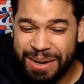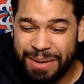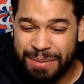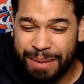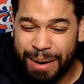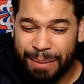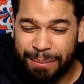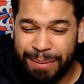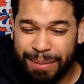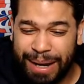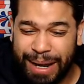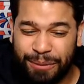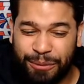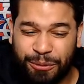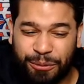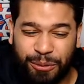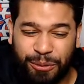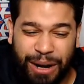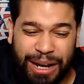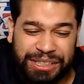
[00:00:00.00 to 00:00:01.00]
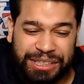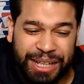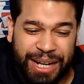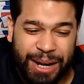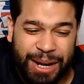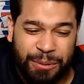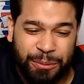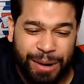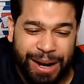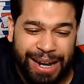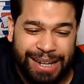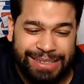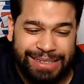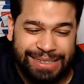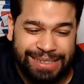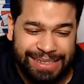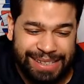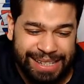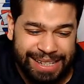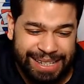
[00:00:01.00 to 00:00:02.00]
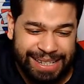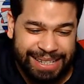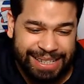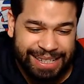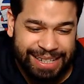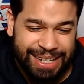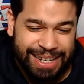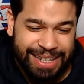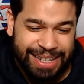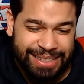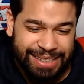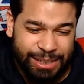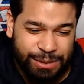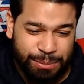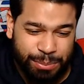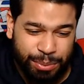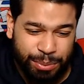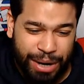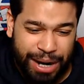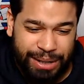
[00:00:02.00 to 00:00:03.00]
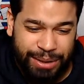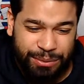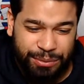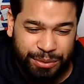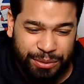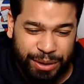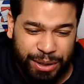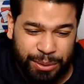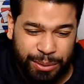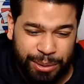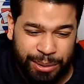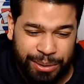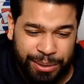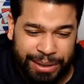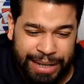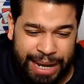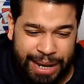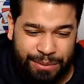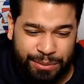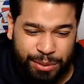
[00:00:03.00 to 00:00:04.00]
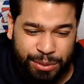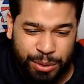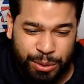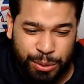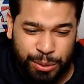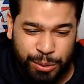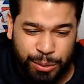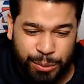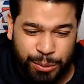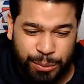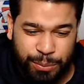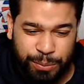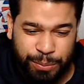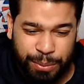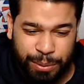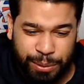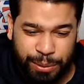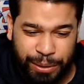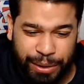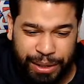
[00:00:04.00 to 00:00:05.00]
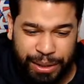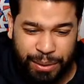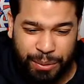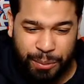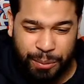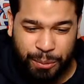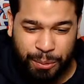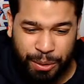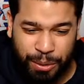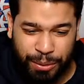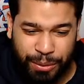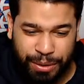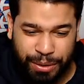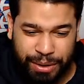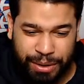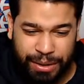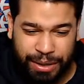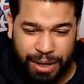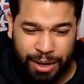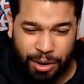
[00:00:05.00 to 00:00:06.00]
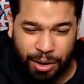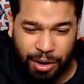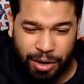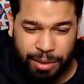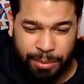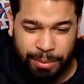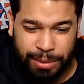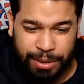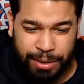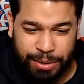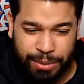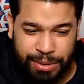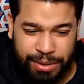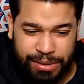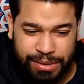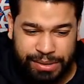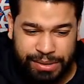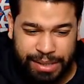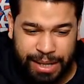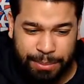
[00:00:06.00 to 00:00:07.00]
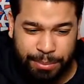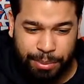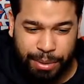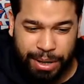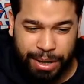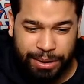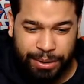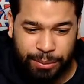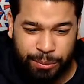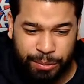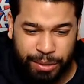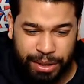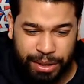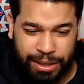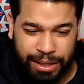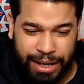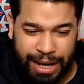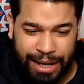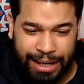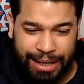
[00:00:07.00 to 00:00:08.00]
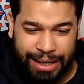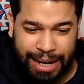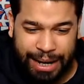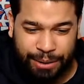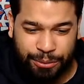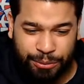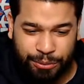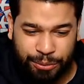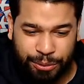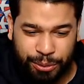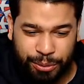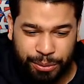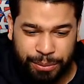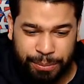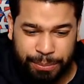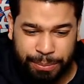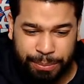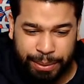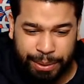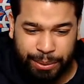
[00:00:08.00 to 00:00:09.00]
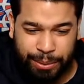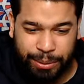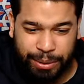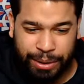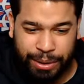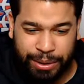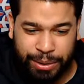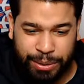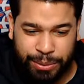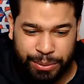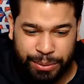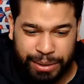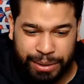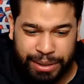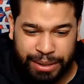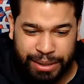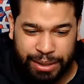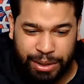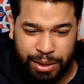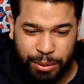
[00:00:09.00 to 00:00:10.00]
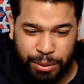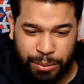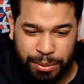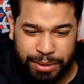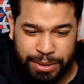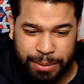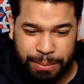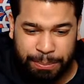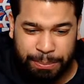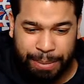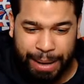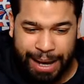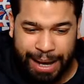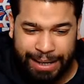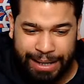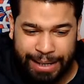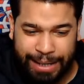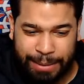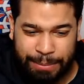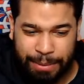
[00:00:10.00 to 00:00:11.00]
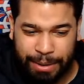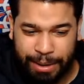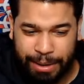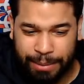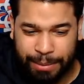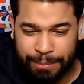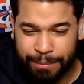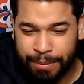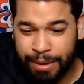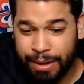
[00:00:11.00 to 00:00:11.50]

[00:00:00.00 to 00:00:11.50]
my man Fresh NYC says Brandon Figueroa gave Cool Boy work. Arguably, you can say Brandon won. I like Fulton, pero Inoue going to pack him up.